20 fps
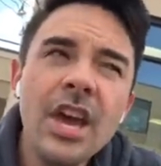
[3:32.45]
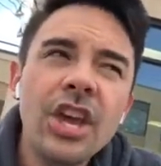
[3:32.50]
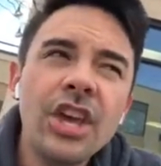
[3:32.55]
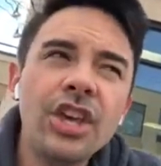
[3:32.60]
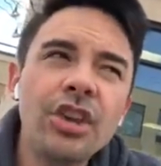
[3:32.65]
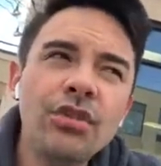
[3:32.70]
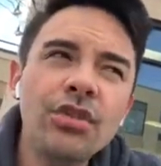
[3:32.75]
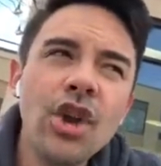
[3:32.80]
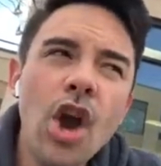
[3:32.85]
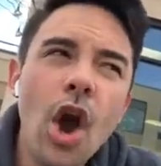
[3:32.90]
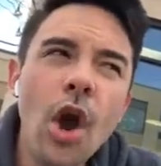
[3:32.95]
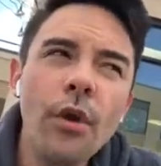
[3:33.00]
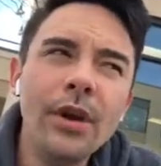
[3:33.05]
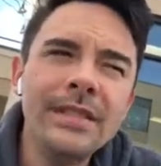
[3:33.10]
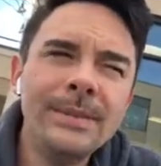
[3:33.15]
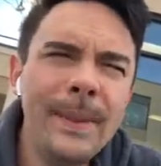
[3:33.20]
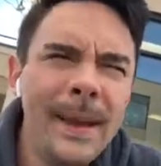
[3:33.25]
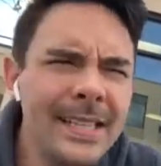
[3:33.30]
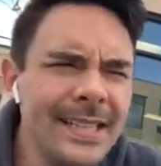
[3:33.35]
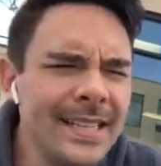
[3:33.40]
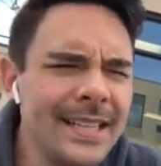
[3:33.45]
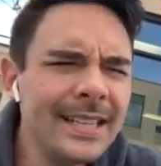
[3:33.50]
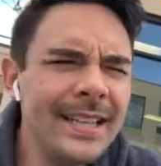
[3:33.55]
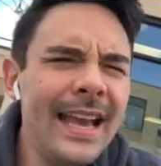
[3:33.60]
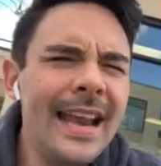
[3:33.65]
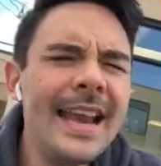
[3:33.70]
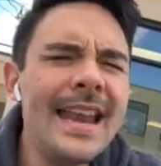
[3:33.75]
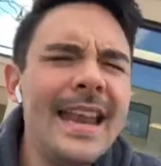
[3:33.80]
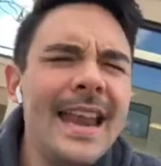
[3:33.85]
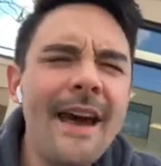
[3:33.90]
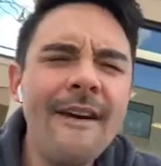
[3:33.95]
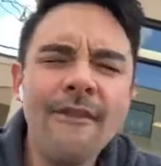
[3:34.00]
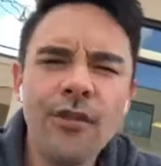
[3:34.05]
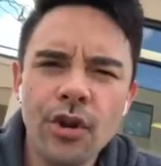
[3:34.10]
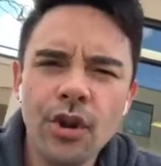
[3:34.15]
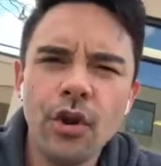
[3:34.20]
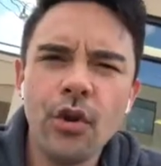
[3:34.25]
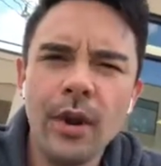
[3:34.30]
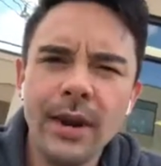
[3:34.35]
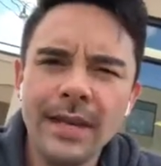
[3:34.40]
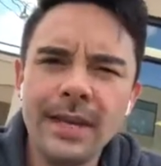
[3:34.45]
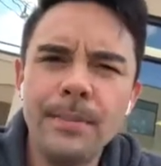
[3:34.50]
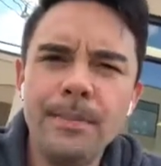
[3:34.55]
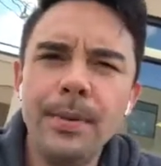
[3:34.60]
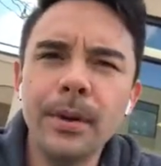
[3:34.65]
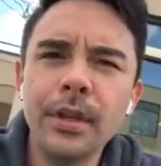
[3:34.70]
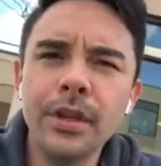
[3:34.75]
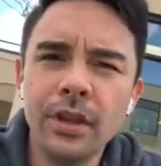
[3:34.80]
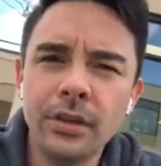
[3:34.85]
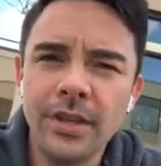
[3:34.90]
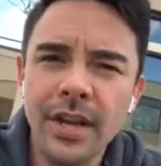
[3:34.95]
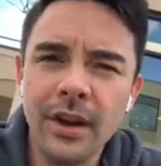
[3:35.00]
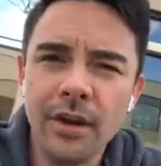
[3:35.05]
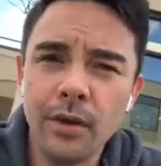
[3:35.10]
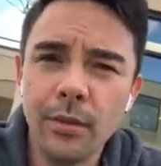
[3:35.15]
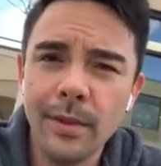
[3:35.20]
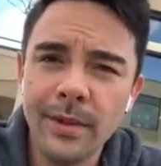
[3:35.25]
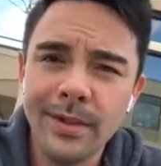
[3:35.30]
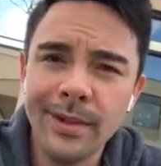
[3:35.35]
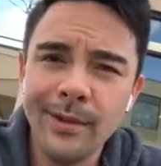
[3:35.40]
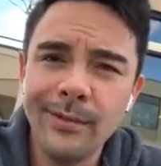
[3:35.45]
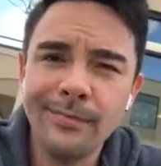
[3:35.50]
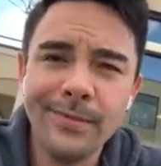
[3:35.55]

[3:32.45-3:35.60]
you know is basically never going to build Doterra with you.